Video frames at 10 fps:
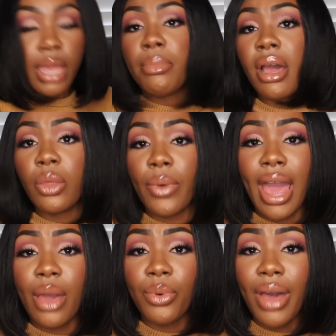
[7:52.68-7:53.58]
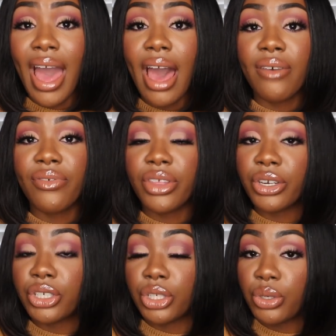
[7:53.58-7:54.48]
And by the way, I will have,
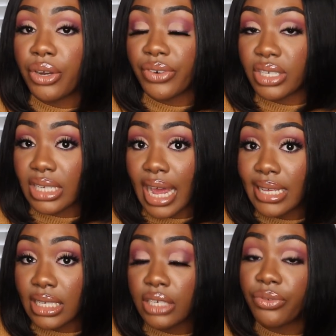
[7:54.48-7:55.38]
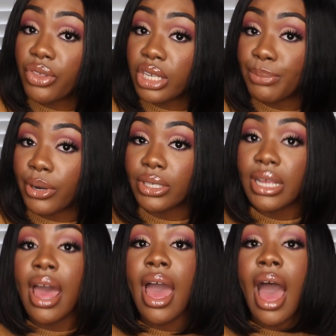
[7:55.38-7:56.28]
there's two different sizes for this purse.
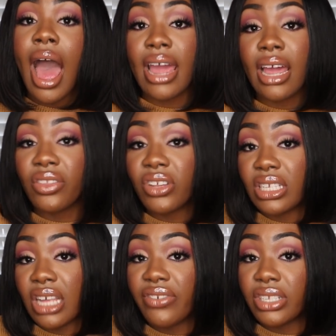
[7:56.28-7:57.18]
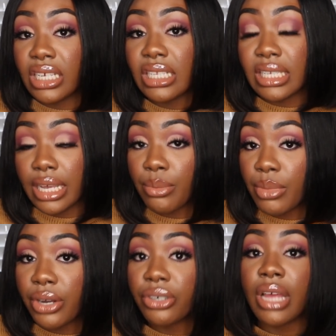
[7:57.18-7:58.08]
I got the 17
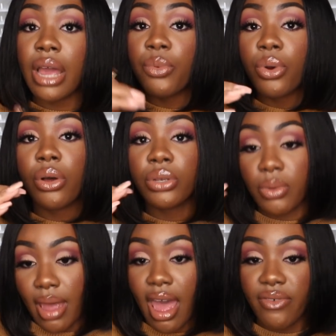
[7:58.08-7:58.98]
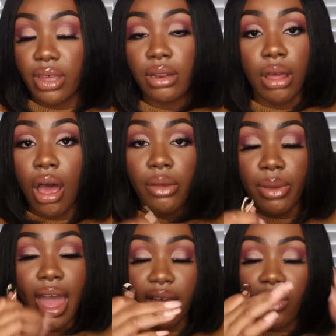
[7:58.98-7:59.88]
centimeters. I will also have it, I'll
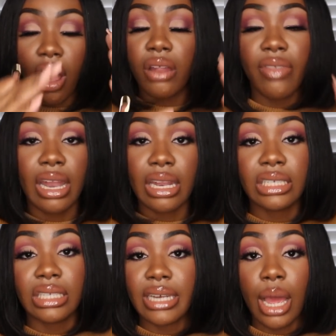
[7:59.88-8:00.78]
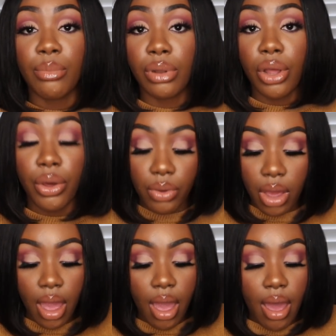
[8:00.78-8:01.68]
have all of that listed down below.
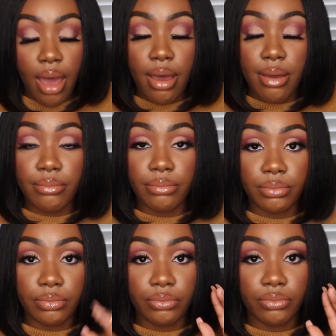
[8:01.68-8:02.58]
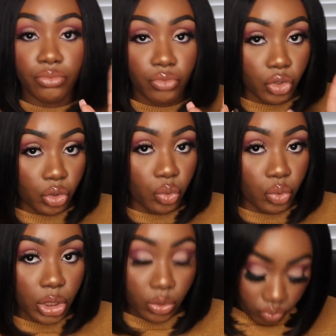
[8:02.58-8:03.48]
So yeah.